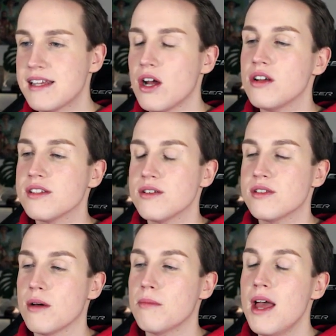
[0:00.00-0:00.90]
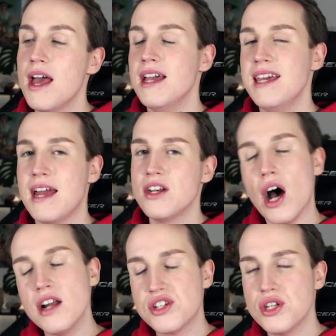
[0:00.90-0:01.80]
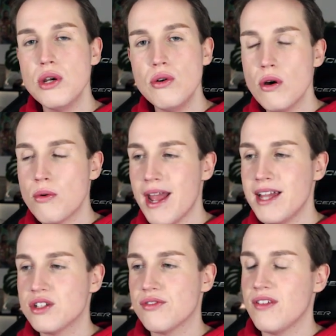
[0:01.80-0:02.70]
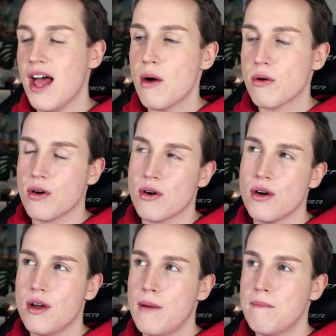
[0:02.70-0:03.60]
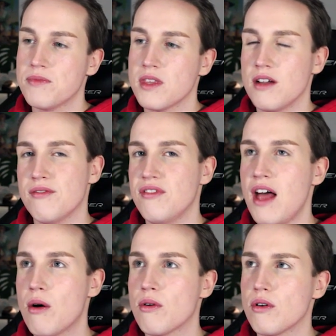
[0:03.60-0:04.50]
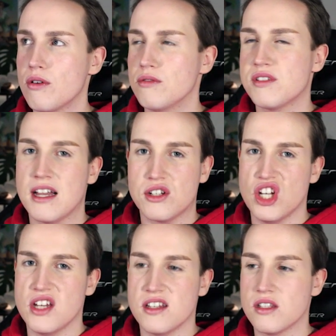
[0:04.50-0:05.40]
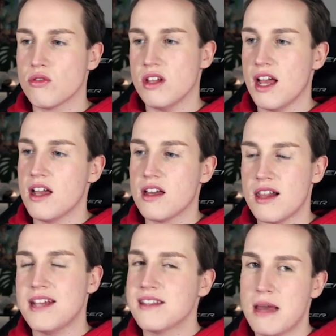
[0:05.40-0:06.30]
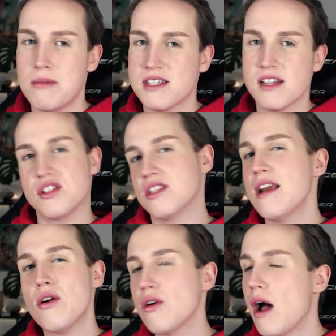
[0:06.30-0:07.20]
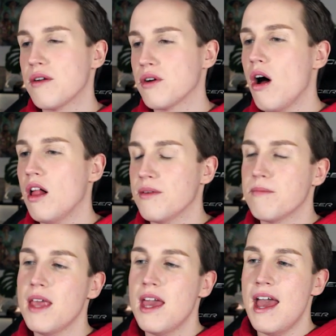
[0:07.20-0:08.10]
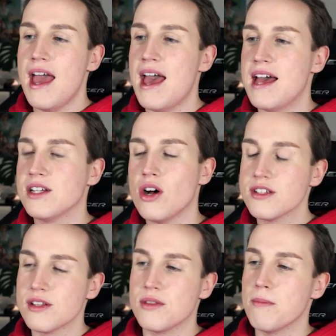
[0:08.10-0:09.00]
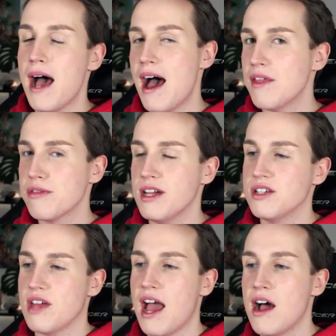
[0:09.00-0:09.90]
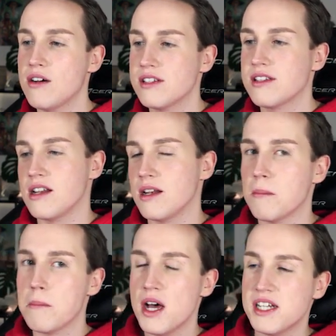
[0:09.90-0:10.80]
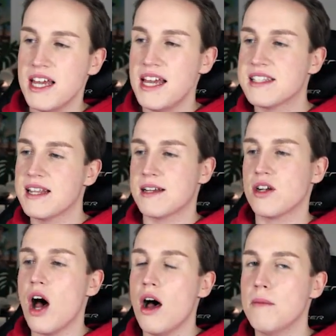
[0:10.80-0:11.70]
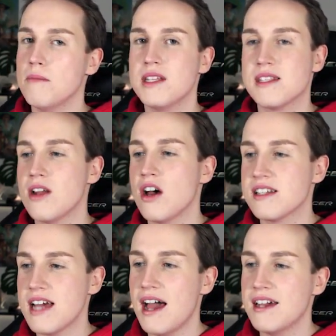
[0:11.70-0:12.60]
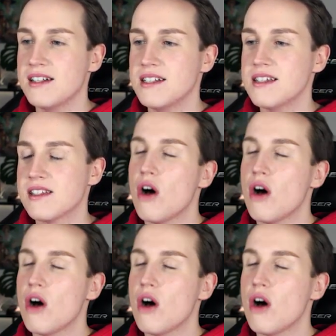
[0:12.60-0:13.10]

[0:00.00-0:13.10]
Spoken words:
and also some, yeah, not too arranged flower sections, or like landscaping sections. I don't know how to call them. And also the pathway to the house is a little muddy. It's not tiles.